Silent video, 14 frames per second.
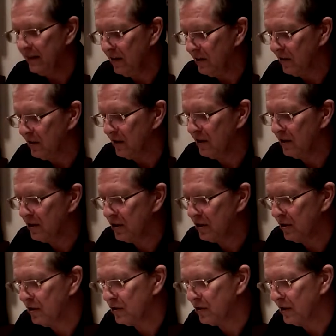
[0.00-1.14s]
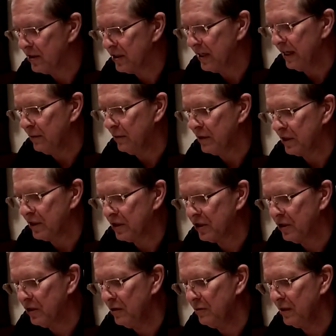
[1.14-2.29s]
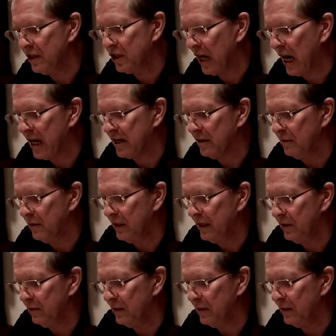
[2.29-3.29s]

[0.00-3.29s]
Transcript: In the earlier sutras, it was assumed that Shakyamuni,